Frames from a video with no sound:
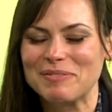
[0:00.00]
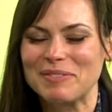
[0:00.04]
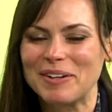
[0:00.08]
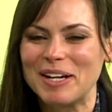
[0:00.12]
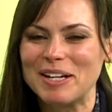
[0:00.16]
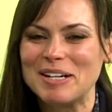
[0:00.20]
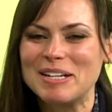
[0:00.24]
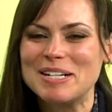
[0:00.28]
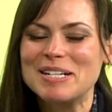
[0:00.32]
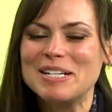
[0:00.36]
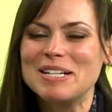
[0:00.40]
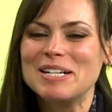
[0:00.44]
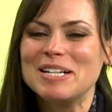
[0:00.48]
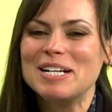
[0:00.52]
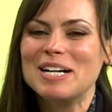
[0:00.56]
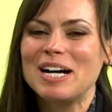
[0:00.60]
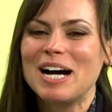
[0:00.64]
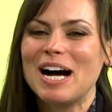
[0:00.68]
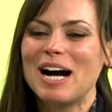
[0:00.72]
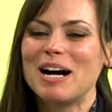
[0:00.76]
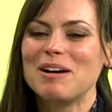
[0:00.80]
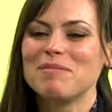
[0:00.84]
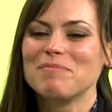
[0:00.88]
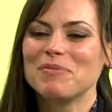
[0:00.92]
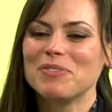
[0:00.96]
But
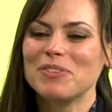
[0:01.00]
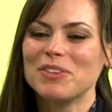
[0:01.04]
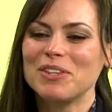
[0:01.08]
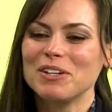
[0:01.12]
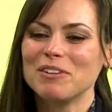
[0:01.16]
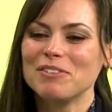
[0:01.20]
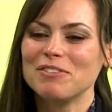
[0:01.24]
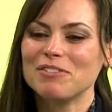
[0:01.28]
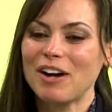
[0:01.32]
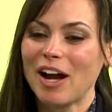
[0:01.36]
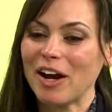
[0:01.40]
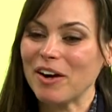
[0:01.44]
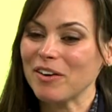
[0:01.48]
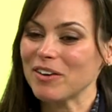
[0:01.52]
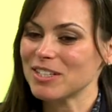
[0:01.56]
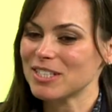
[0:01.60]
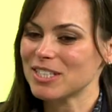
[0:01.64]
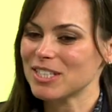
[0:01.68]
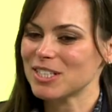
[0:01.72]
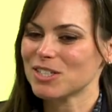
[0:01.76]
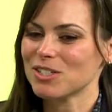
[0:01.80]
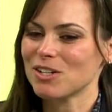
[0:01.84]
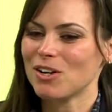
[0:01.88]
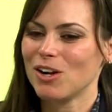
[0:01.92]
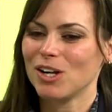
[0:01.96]
um, the virus
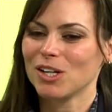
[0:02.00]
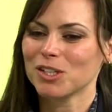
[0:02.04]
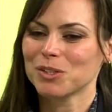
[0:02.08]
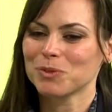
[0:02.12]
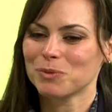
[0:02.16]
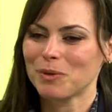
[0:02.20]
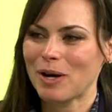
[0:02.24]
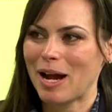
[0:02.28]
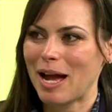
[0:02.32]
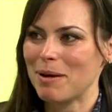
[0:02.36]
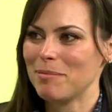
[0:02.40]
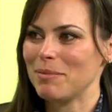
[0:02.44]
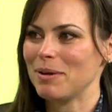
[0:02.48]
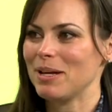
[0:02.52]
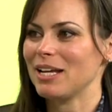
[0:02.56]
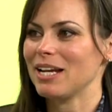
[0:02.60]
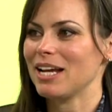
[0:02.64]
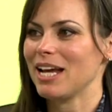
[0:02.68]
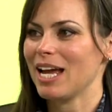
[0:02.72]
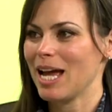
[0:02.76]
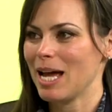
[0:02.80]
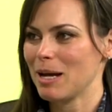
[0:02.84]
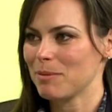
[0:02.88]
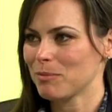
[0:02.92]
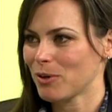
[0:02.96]
is called rabbit
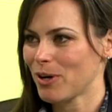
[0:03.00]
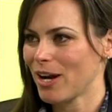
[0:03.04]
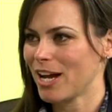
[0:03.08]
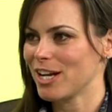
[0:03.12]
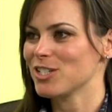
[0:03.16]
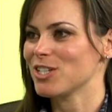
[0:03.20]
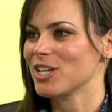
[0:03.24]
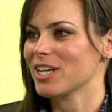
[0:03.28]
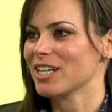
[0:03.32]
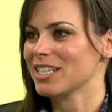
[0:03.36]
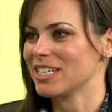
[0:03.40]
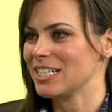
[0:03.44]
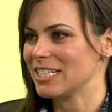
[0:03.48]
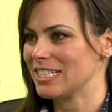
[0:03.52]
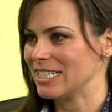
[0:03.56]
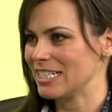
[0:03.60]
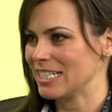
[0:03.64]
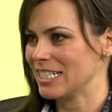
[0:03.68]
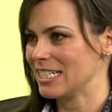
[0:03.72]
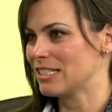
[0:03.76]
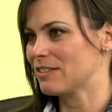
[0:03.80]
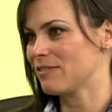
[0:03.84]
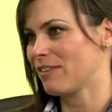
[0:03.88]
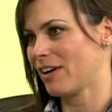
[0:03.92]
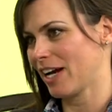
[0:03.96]
hemorrhagic
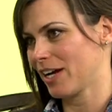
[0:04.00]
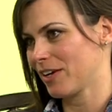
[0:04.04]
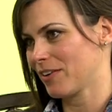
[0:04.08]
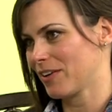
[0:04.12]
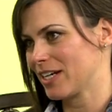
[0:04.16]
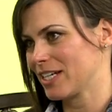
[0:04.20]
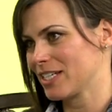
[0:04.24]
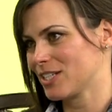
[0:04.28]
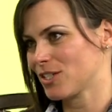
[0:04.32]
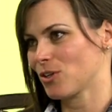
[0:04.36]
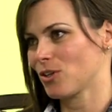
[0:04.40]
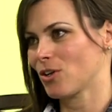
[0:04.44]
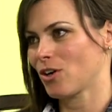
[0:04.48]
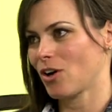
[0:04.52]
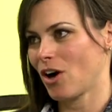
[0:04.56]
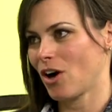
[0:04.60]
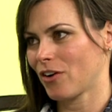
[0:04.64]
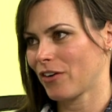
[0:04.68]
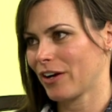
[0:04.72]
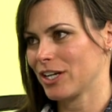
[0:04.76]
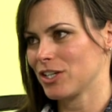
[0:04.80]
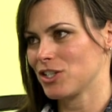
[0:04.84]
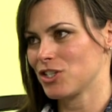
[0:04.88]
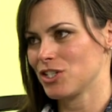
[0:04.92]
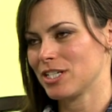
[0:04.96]
disease virus or
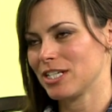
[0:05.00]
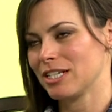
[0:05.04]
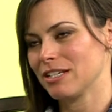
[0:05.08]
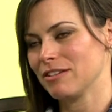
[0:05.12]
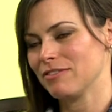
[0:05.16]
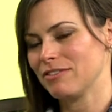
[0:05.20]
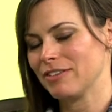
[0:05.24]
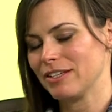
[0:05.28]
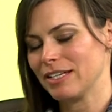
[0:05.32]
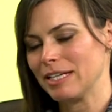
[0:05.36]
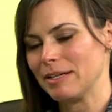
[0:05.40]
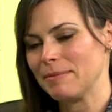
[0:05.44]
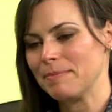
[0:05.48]
RHDV.